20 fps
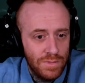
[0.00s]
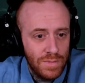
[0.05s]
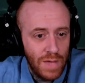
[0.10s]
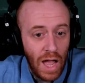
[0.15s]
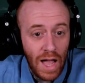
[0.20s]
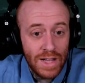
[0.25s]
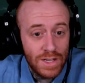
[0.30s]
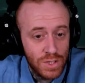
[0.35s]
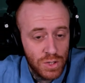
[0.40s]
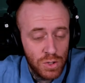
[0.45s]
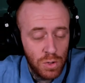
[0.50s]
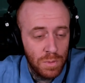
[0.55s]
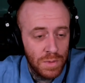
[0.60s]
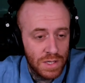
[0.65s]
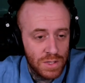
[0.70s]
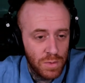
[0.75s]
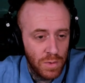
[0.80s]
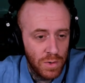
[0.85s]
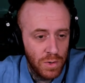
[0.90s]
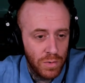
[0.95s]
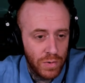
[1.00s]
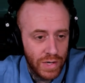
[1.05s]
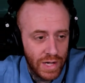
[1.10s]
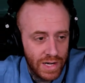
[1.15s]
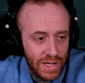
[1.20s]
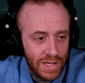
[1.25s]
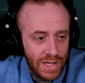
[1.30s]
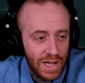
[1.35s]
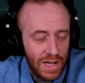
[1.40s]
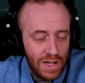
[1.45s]
I assume that's what you were
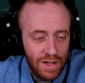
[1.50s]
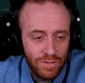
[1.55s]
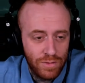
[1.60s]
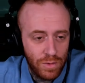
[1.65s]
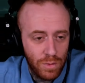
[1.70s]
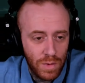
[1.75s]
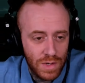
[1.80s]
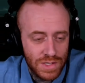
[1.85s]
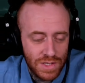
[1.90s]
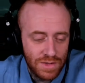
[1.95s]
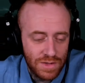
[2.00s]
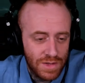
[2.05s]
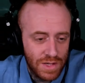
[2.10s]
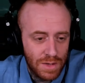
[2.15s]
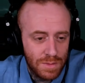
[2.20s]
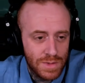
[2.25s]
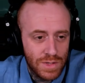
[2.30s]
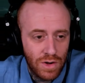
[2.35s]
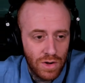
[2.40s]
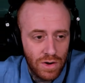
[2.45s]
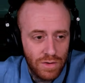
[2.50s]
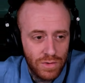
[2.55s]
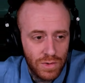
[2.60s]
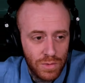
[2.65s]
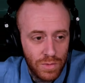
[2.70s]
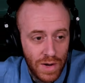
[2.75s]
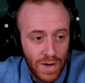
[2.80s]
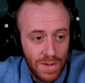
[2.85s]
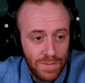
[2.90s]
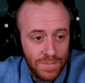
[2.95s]
getting at. If it wasn't, then I'm sorry for
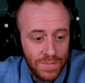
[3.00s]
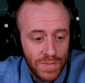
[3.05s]
the rant.